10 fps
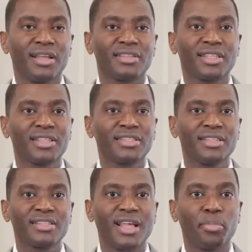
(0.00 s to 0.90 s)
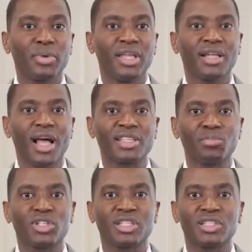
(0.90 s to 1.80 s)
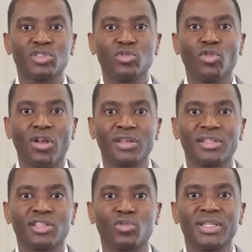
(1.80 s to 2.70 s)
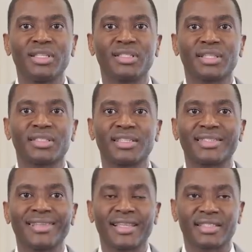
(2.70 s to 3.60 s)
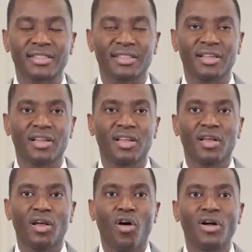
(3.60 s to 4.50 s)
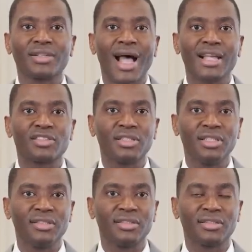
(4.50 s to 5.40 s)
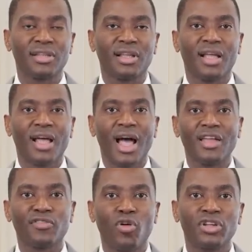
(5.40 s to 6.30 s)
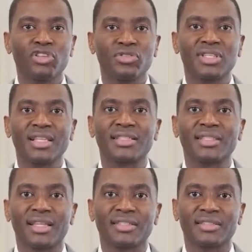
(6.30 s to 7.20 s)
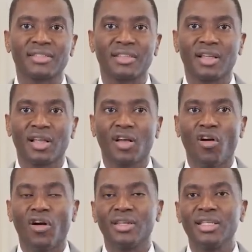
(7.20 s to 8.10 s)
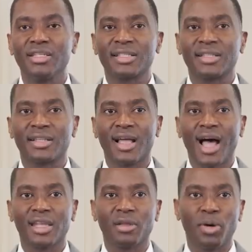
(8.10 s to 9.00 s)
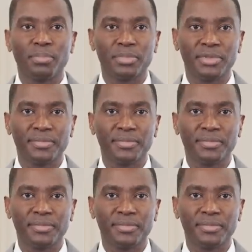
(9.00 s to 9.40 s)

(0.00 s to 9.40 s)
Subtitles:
citizens are paying as much as $2.26 less on gasoline and 43 cents less on diesel at the pump.